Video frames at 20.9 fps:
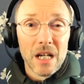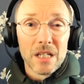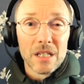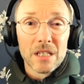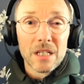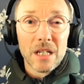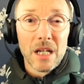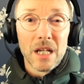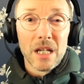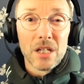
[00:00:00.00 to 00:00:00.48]

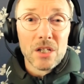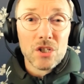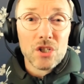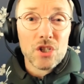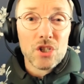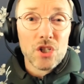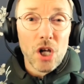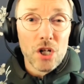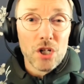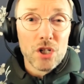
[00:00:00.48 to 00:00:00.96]

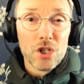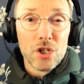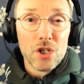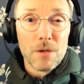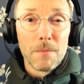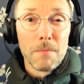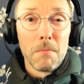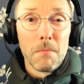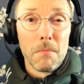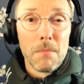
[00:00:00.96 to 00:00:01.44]

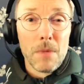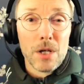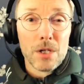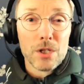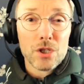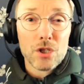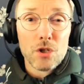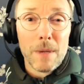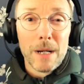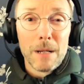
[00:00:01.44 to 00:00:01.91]

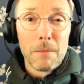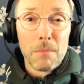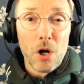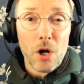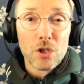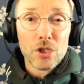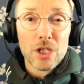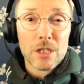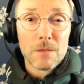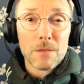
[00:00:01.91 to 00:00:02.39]
so many
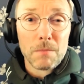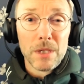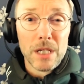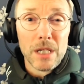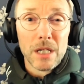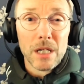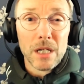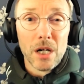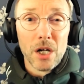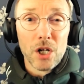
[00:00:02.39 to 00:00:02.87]
boxes
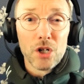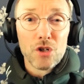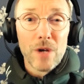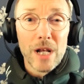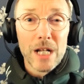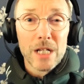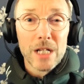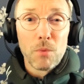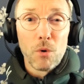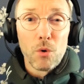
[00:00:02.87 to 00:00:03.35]
being
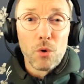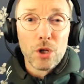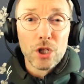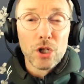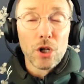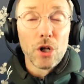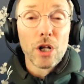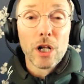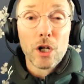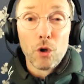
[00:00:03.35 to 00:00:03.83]
transported
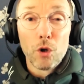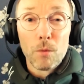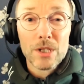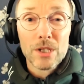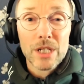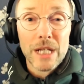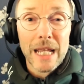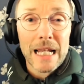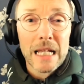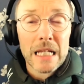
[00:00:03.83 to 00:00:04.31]
on a global
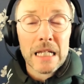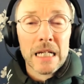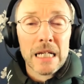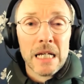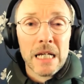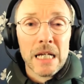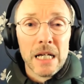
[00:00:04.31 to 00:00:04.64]
scale,